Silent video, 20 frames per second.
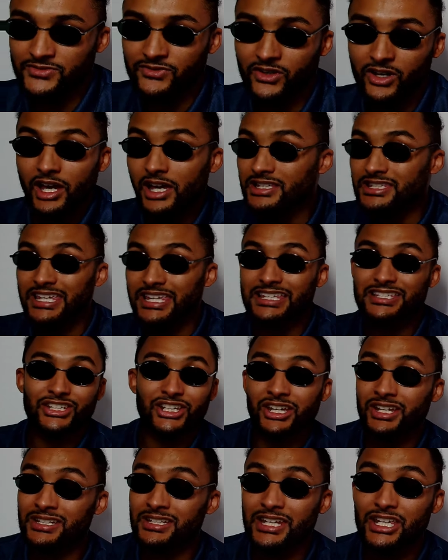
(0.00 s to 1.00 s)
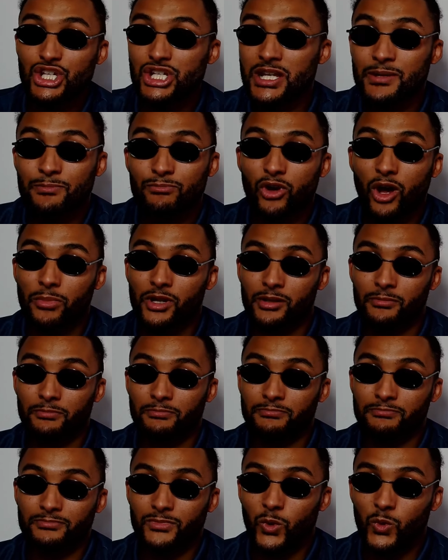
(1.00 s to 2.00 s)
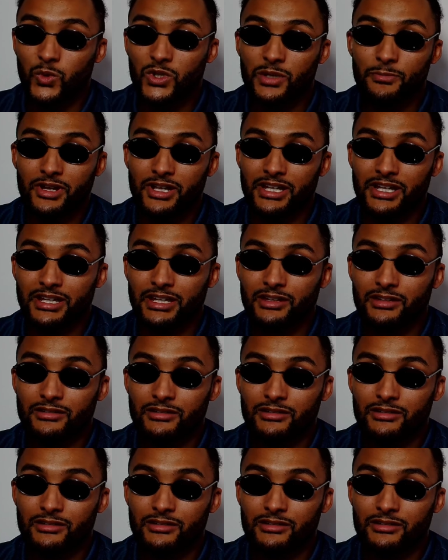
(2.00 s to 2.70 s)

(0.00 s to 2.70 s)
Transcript: fights, it's a conditioning problem, ultimately.